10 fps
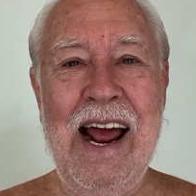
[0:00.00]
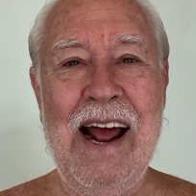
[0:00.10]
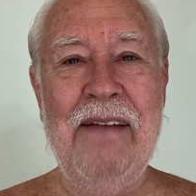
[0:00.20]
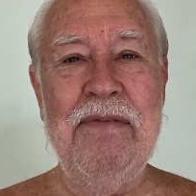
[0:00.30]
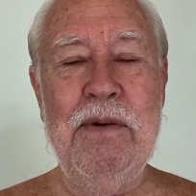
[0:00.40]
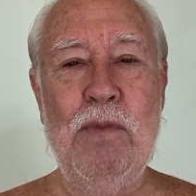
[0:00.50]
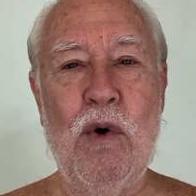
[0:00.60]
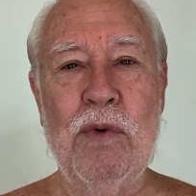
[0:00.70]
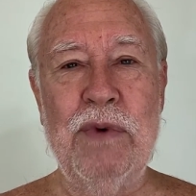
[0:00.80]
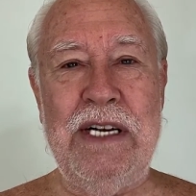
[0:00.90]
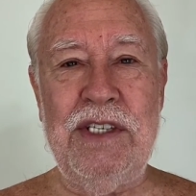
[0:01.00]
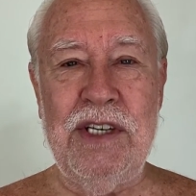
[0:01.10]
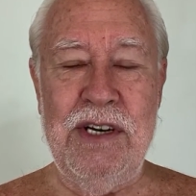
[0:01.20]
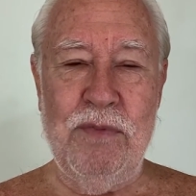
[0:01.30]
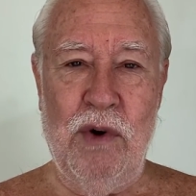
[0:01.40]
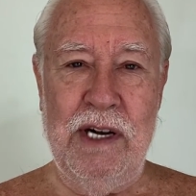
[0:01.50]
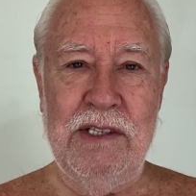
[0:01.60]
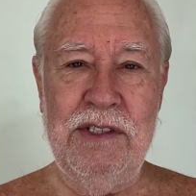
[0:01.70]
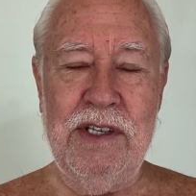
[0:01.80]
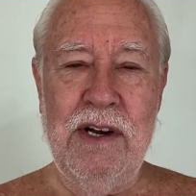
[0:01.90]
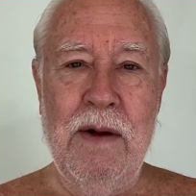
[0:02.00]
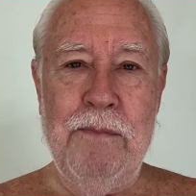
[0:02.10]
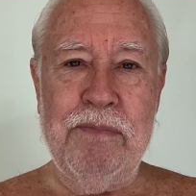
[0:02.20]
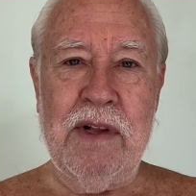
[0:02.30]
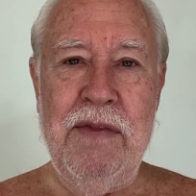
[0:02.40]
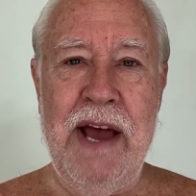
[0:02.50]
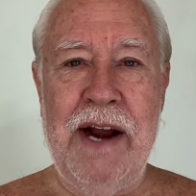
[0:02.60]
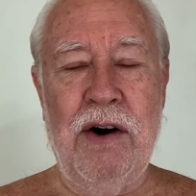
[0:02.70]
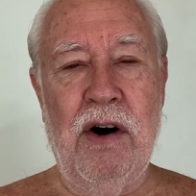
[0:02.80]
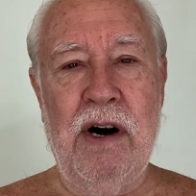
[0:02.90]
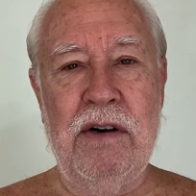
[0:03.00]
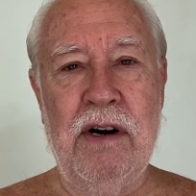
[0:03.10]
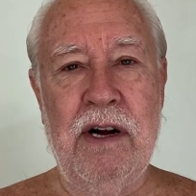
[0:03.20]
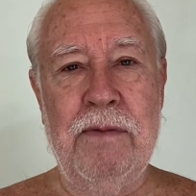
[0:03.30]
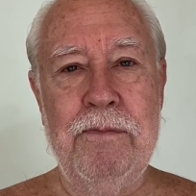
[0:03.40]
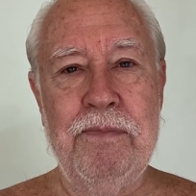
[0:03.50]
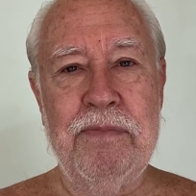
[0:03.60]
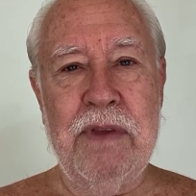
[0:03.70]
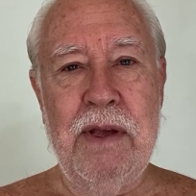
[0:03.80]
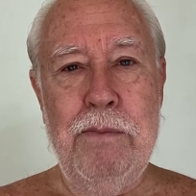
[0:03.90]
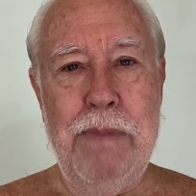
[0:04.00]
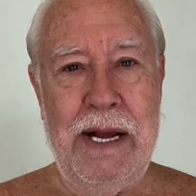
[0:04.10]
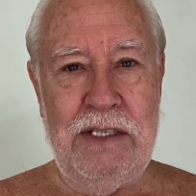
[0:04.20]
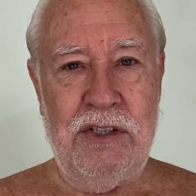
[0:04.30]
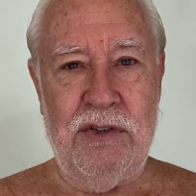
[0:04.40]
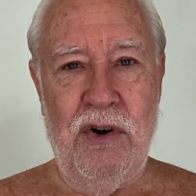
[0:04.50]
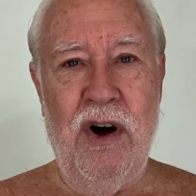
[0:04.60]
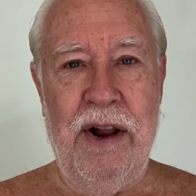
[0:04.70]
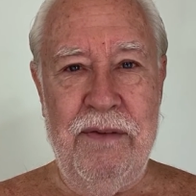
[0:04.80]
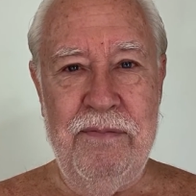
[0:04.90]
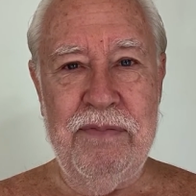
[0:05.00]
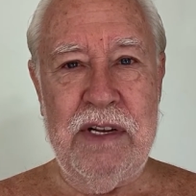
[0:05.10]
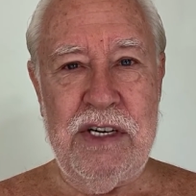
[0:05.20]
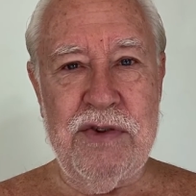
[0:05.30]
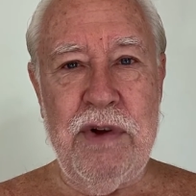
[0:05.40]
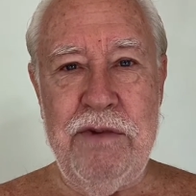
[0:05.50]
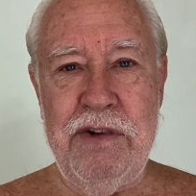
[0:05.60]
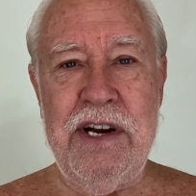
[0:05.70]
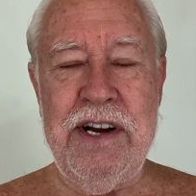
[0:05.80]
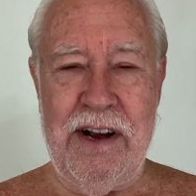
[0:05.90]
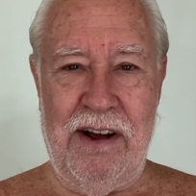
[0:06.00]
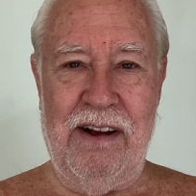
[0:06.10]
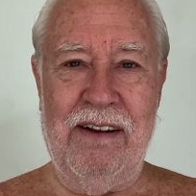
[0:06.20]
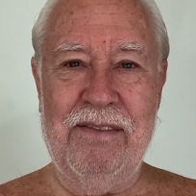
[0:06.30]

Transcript: and the more recent ones that are uh, based on Sri Vidya.